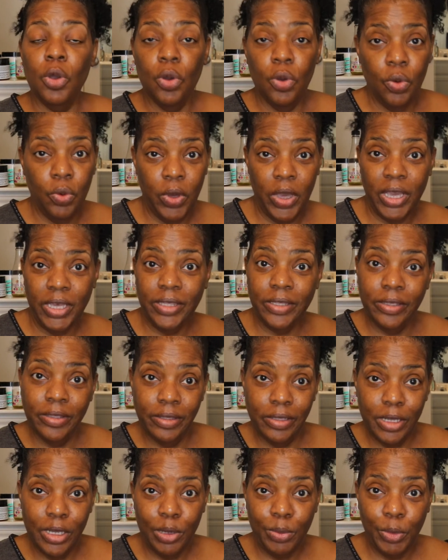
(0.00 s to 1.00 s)
Who has a
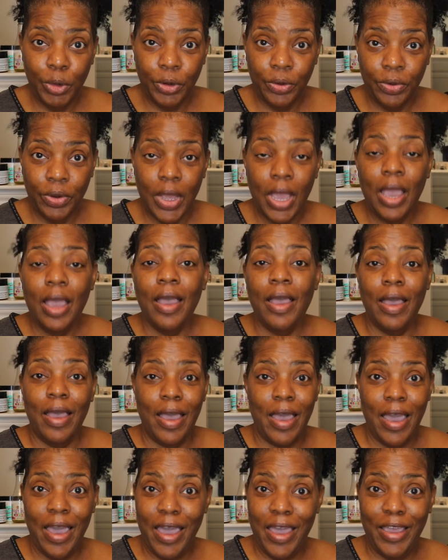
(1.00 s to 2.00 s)
steamer?
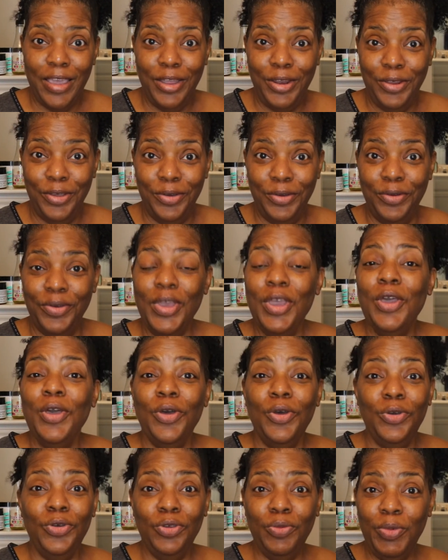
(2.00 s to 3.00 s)
I do.
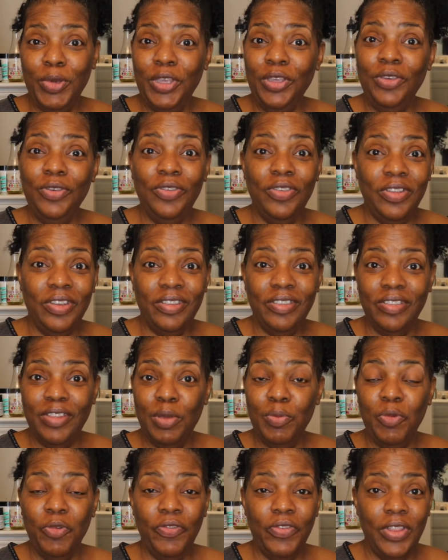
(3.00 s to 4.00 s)
Who's been using a
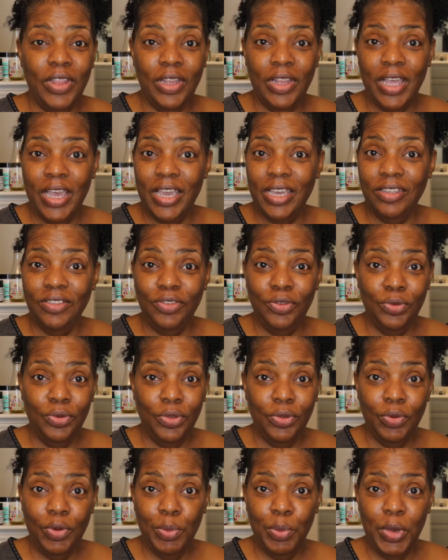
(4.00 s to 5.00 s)
steamer for the last two or
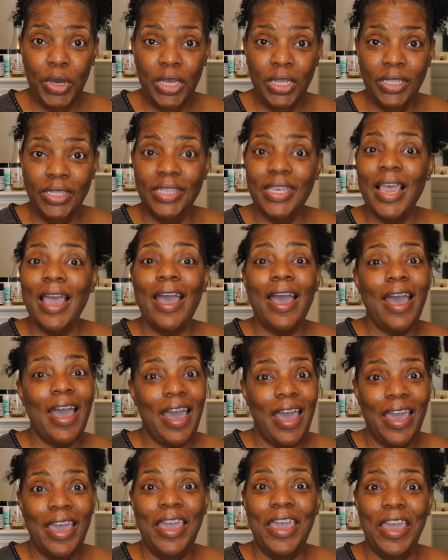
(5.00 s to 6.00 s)
three months?
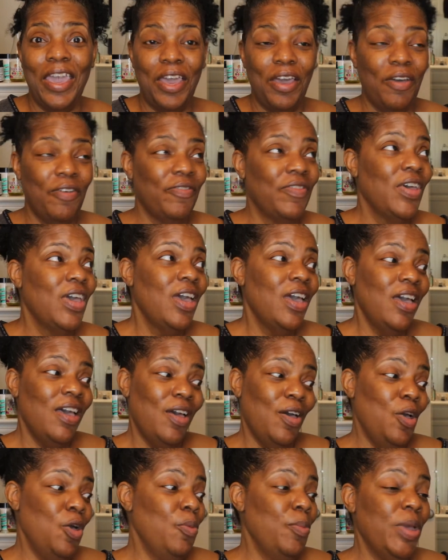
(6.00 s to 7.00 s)
I have.
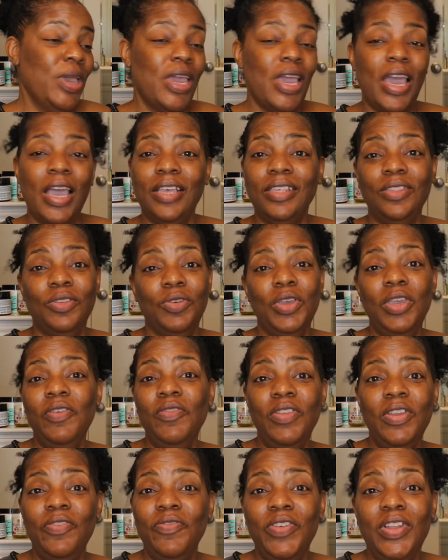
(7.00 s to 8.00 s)
Oh my God. So
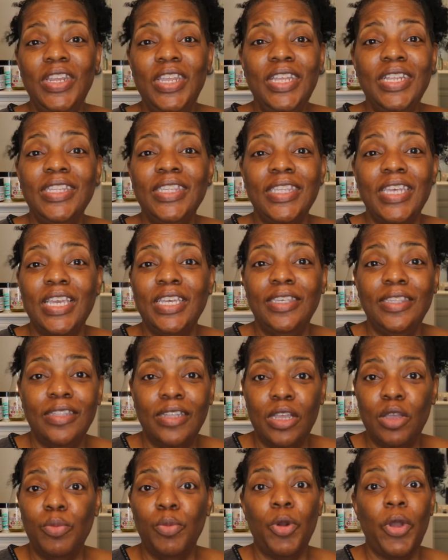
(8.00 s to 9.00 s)
even if it didn't say
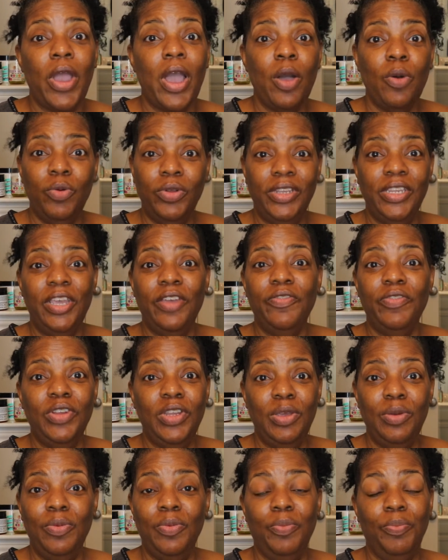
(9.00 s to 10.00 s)
steamer, I would
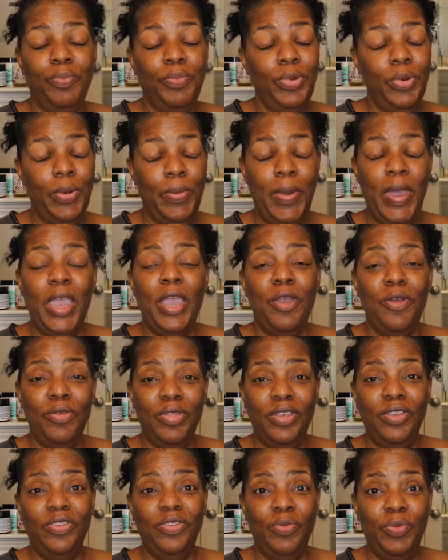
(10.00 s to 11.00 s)
definitely pair
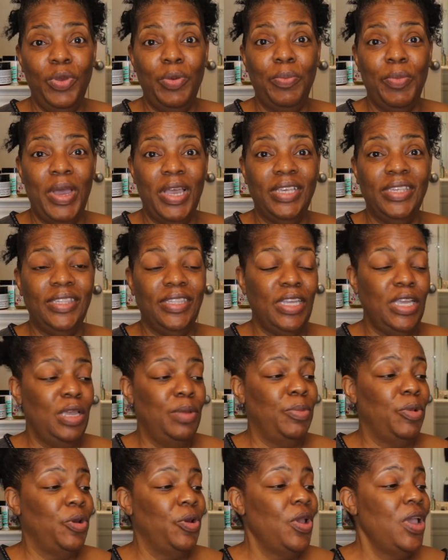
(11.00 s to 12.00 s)
this with my
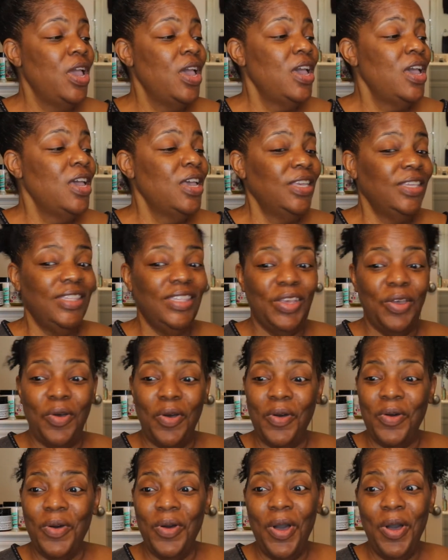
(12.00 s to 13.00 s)
steamer.
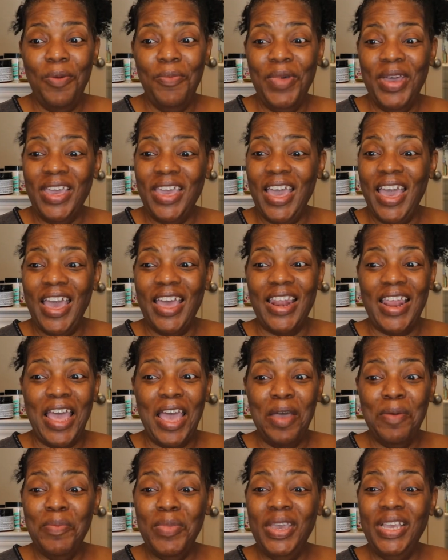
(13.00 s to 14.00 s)
So, oh my God,
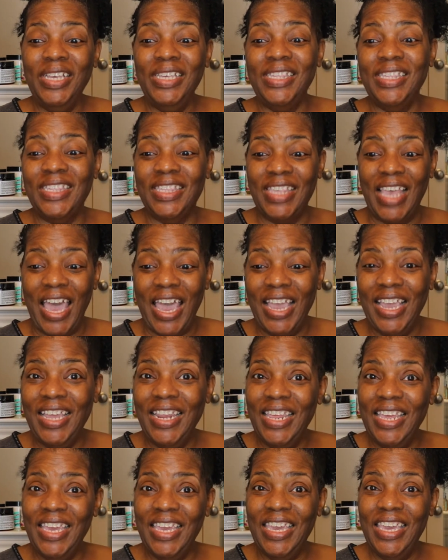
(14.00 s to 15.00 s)
I'm
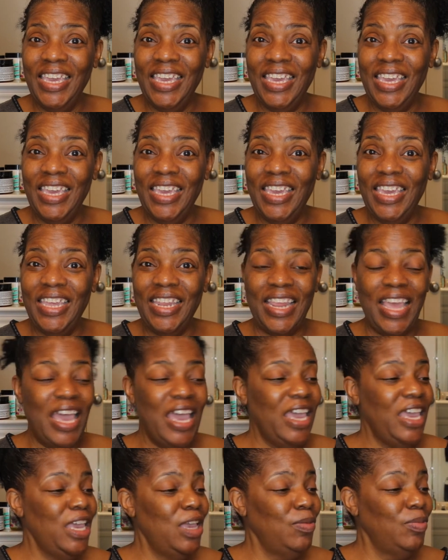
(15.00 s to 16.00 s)
excited.
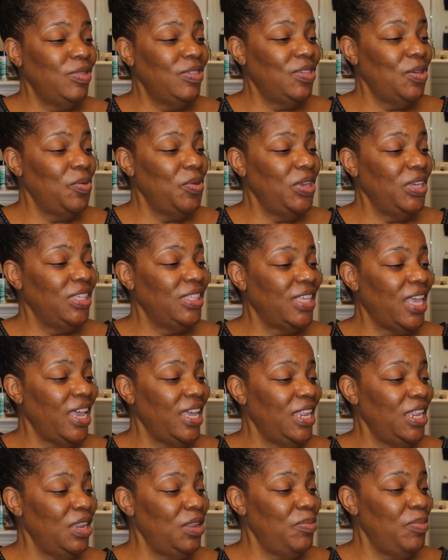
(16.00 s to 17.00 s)
I am so
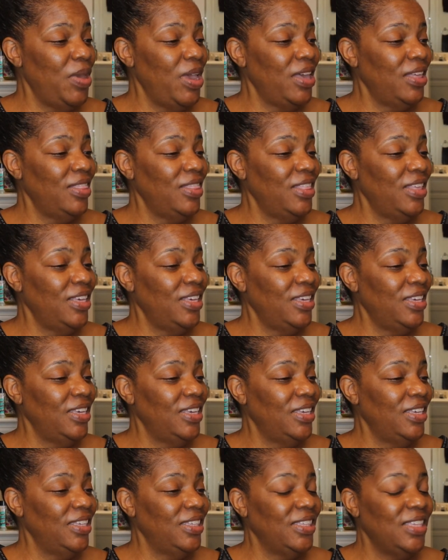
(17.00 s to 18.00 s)
excited about
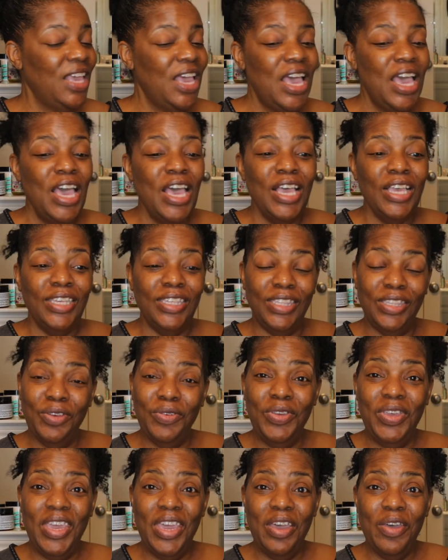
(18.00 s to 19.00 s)
this.
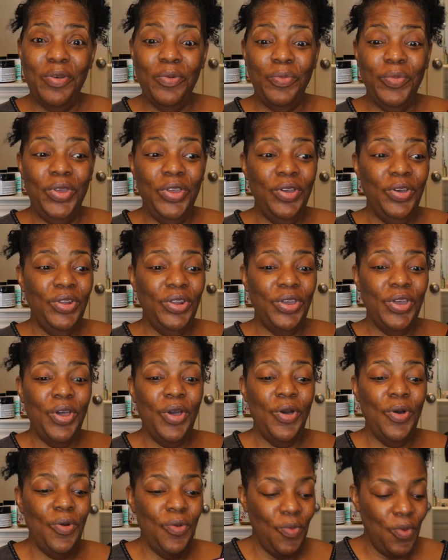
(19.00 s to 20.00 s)
So yeah, we're going to
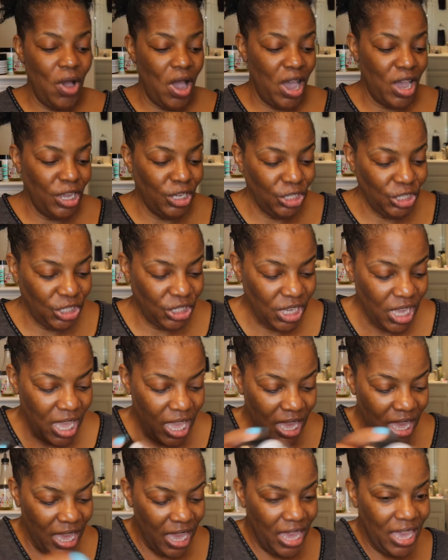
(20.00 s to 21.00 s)
co-wash
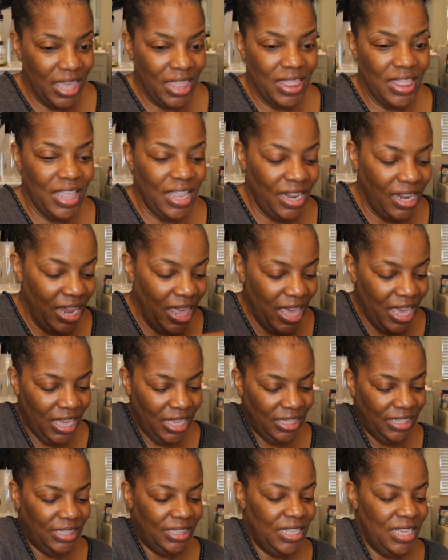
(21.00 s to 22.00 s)
and the
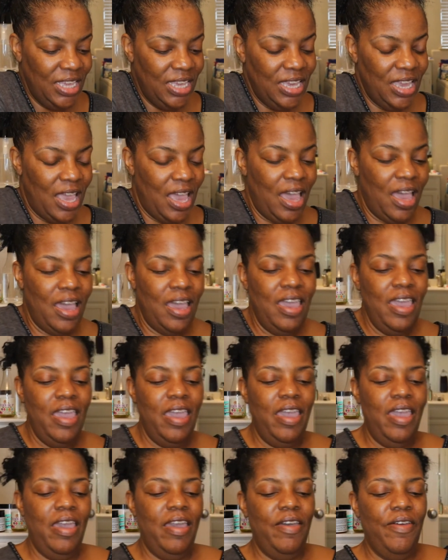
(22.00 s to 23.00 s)
last thing I
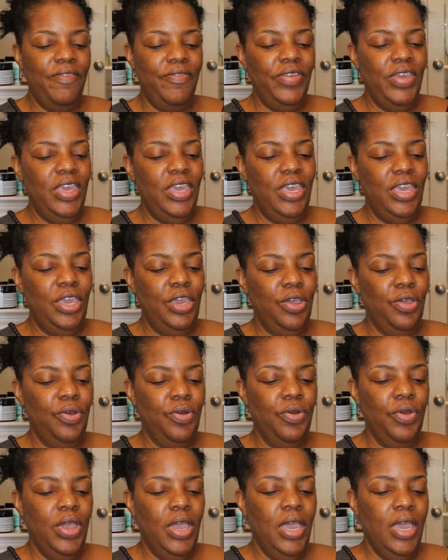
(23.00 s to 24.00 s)
have
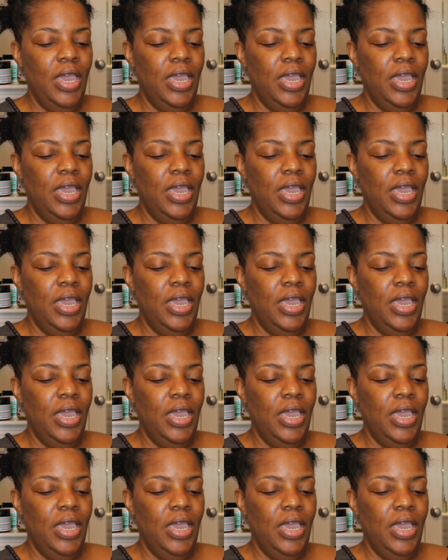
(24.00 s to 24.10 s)
here